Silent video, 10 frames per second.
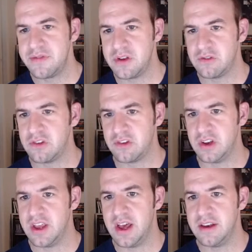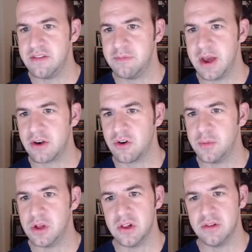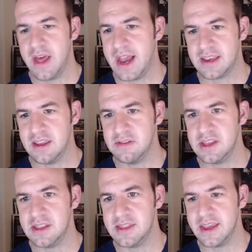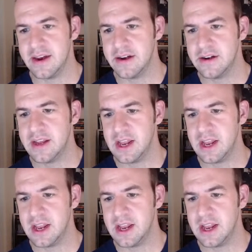there's just a ton of microbial activity in the air.